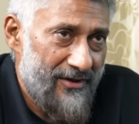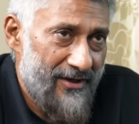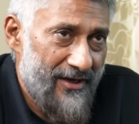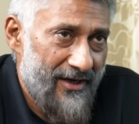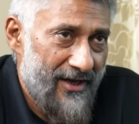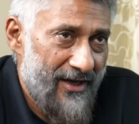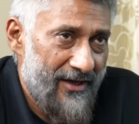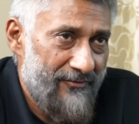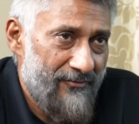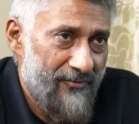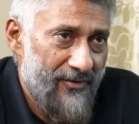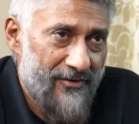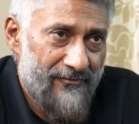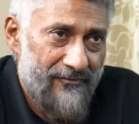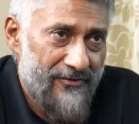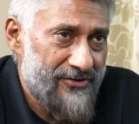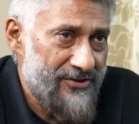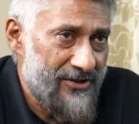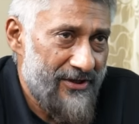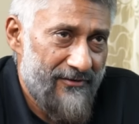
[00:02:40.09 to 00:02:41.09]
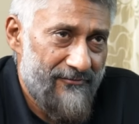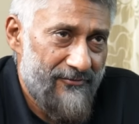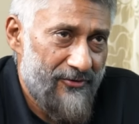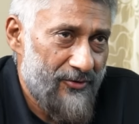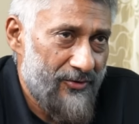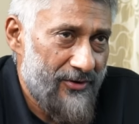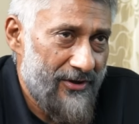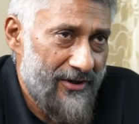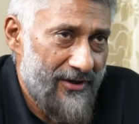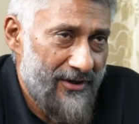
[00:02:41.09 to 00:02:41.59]
Then I worked with
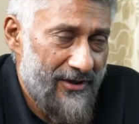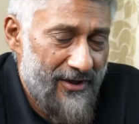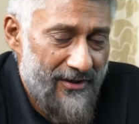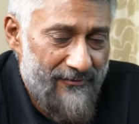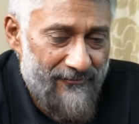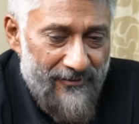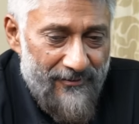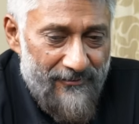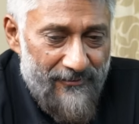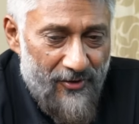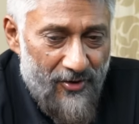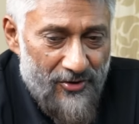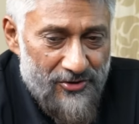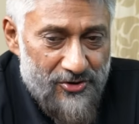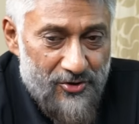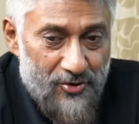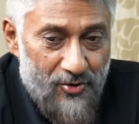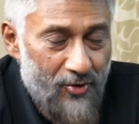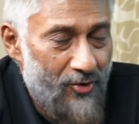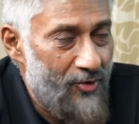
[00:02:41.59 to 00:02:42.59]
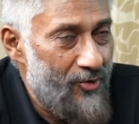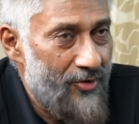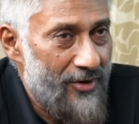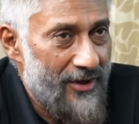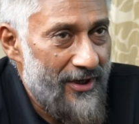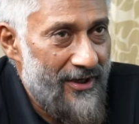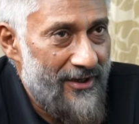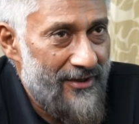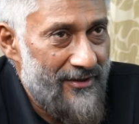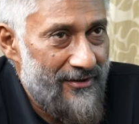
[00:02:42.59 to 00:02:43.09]
JWT and we've launched
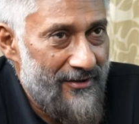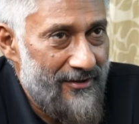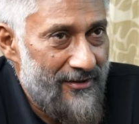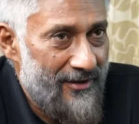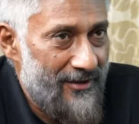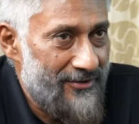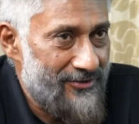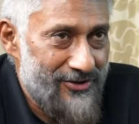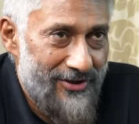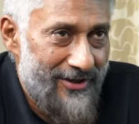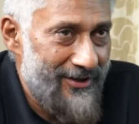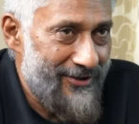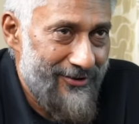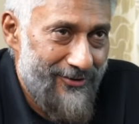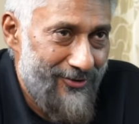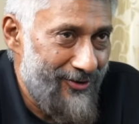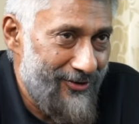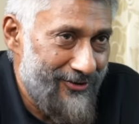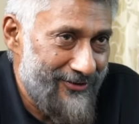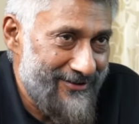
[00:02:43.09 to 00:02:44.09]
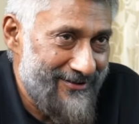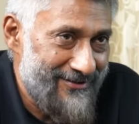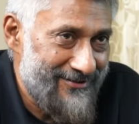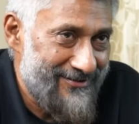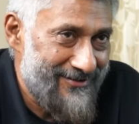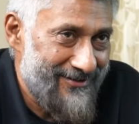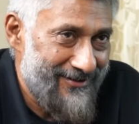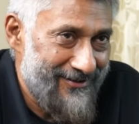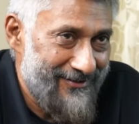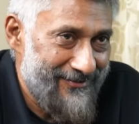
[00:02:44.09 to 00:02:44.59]
Coke and uh, Gillette and all
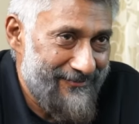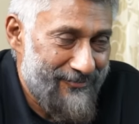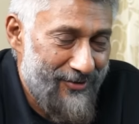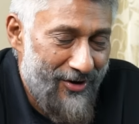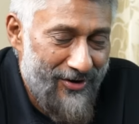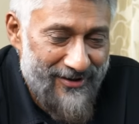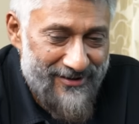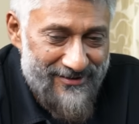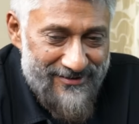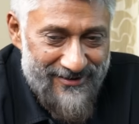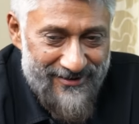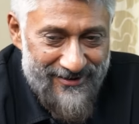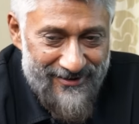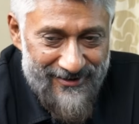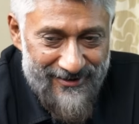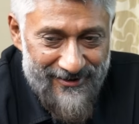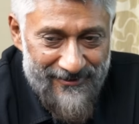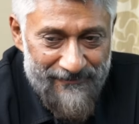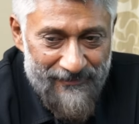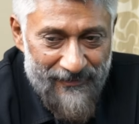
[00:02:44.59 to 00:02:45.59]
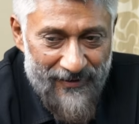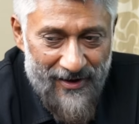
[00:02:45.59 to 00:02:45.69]
these uh, yeah. uh, products in India.